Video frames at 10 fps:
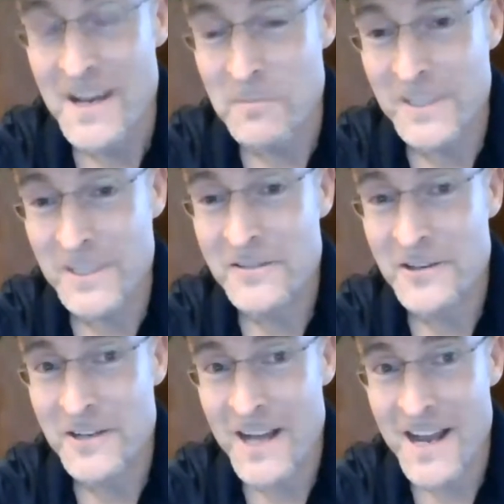Believe it
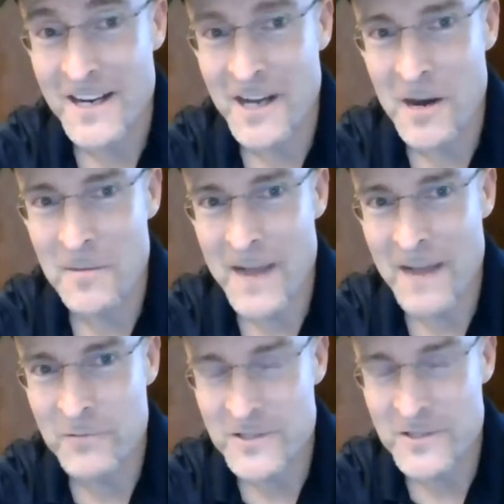or not,
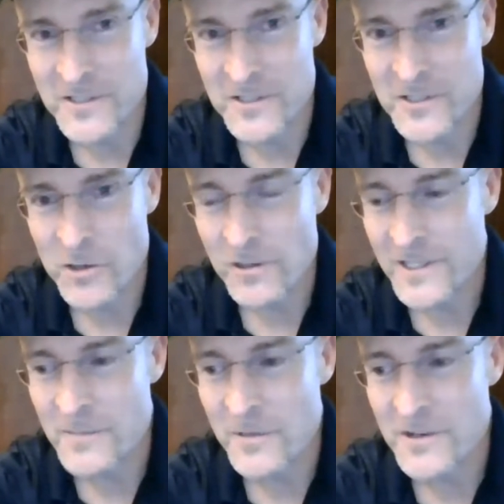I was
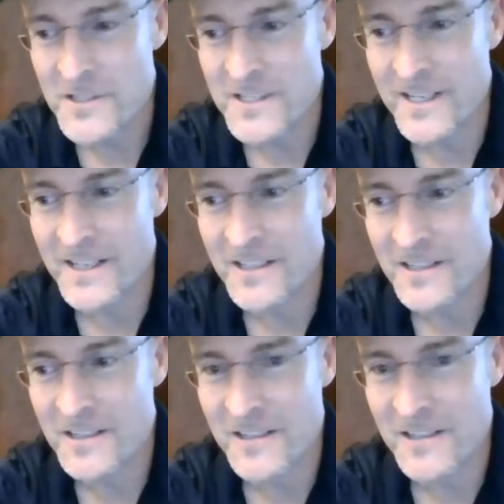totally immersed in
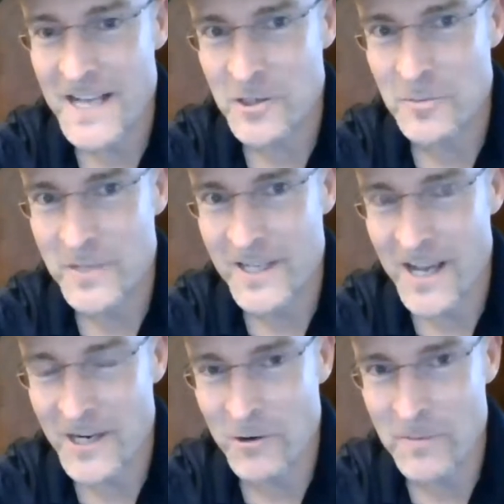classical
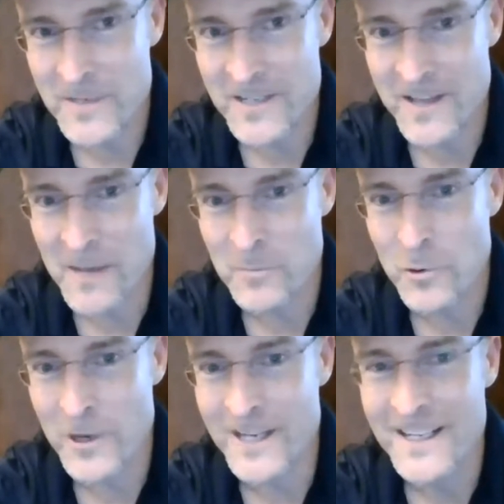piano up until that
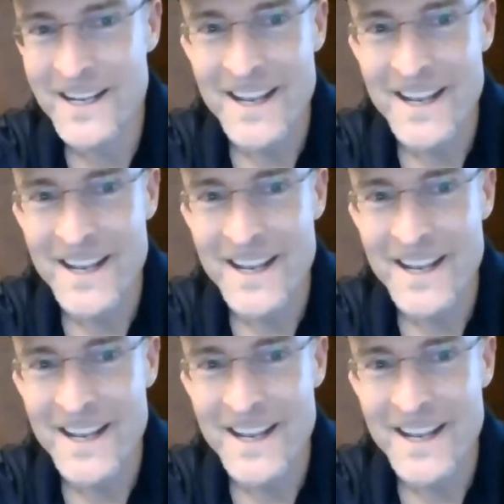point.